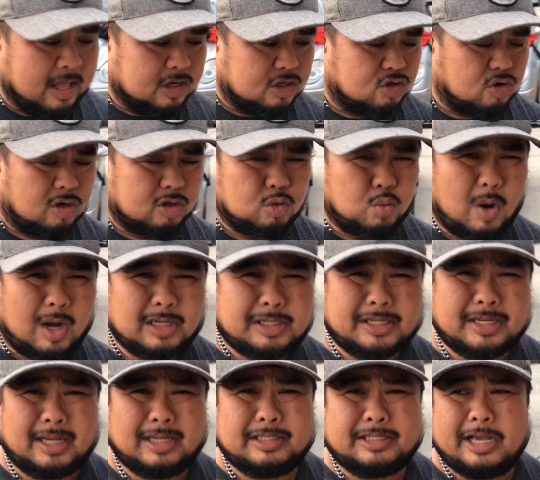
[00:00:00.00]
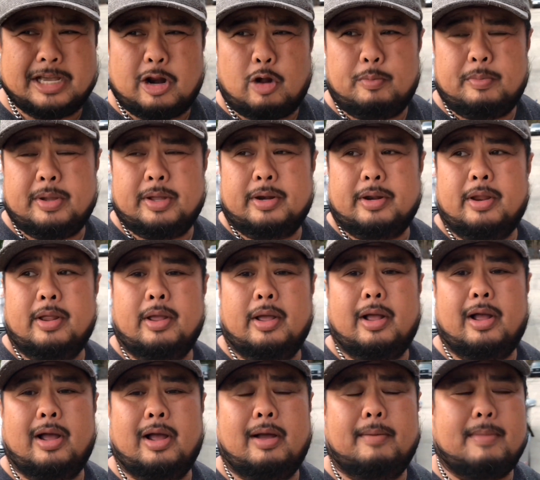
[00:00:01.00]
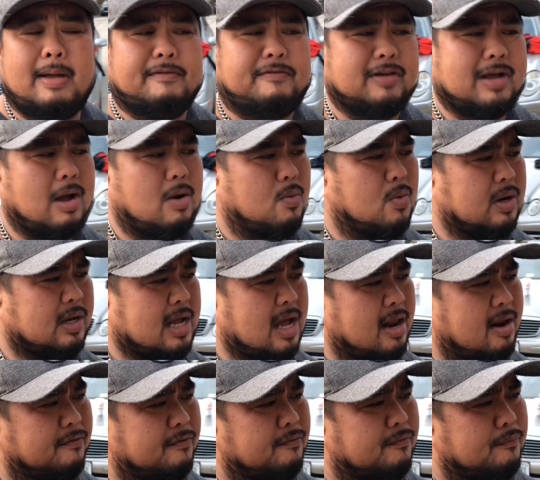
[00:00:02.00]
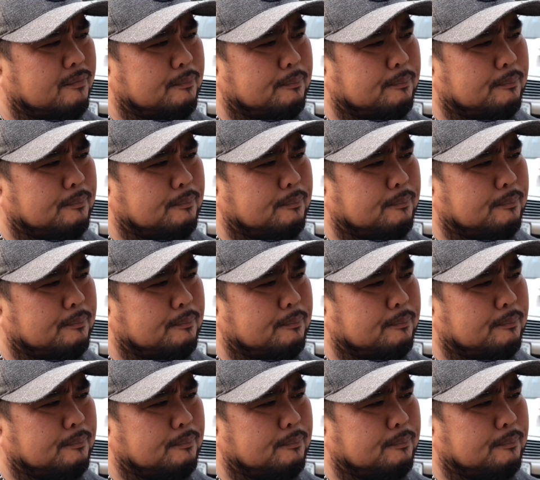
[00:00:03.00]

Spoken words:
So I was watching a gentleman, I forgot what kind of